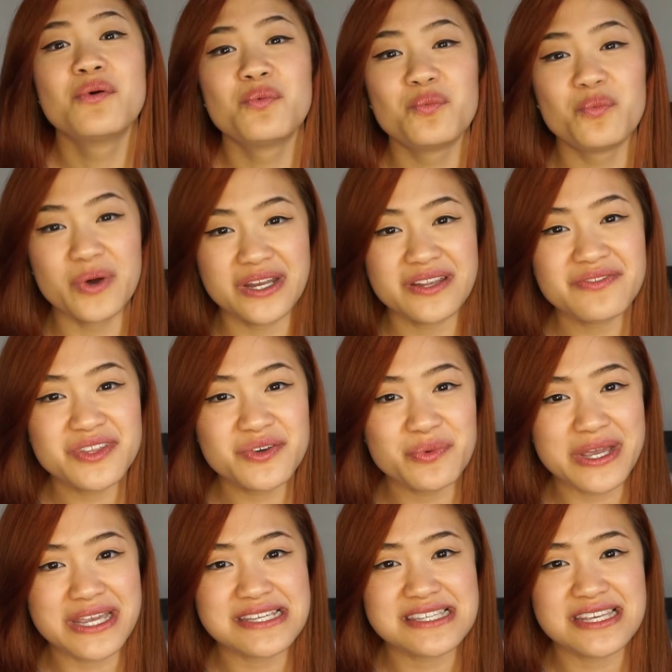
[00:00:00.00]
One of the
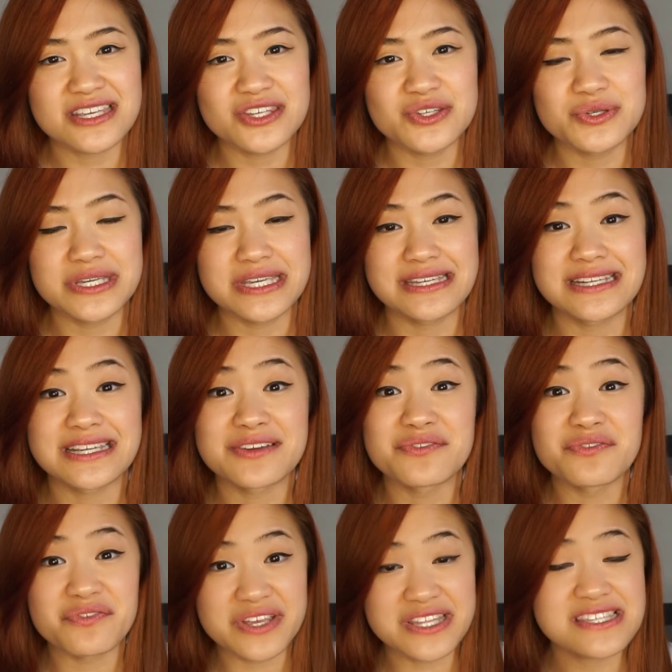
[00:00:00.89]
ways that you can
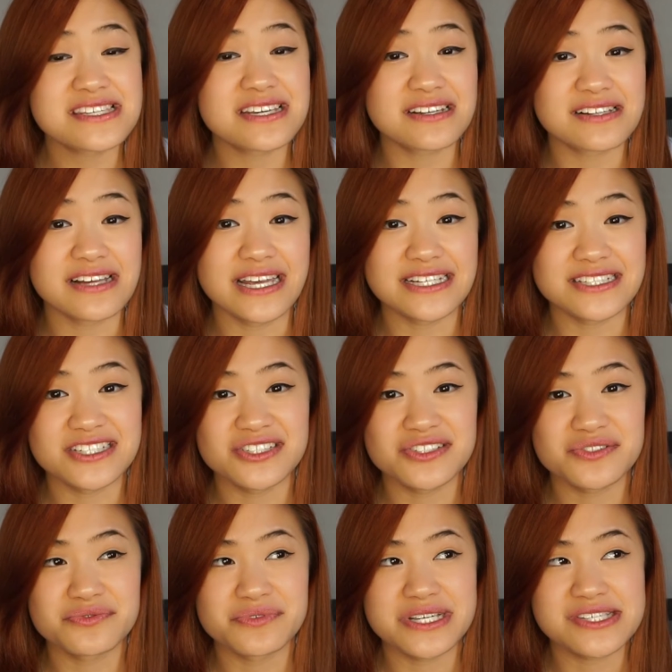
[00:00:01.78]
convince a client to
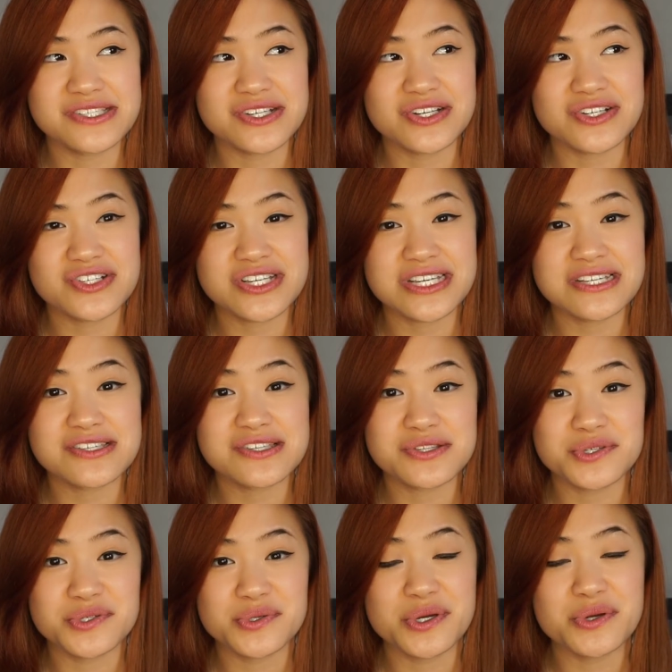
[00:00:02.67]
do research is
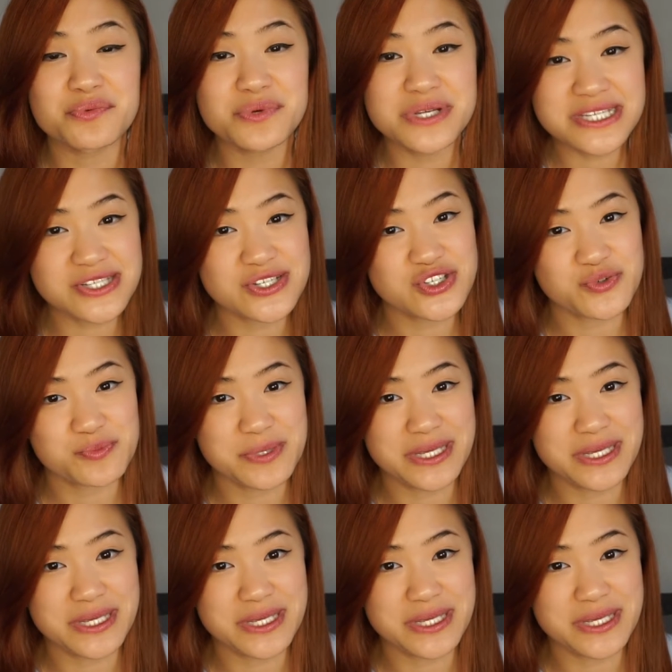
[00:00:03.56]
through a research